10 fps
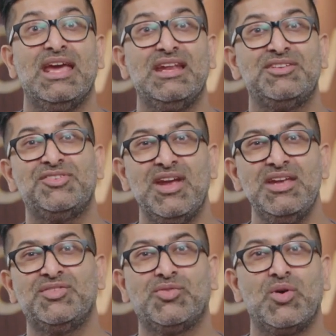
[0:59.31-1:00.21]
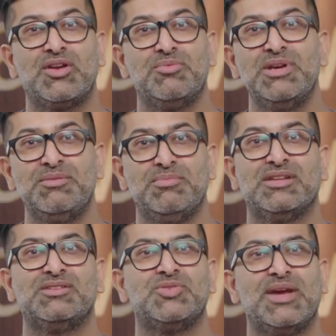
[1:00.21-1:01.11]
in exchange for a
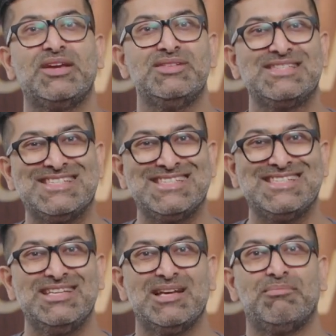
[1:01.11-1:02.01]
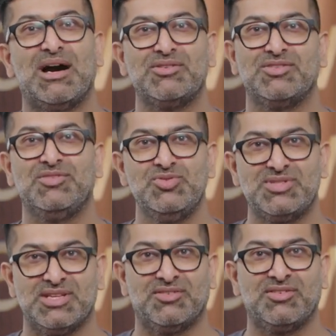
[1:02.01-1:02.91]
commitment to a consistent amount of
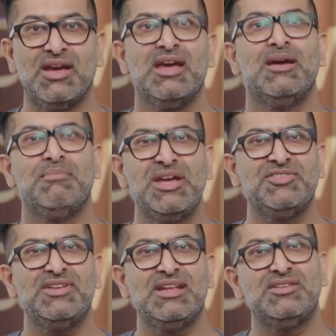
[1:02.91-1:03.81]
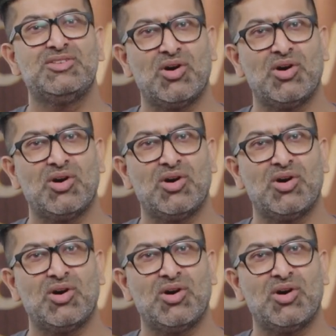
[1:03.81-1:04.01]
usage, measured in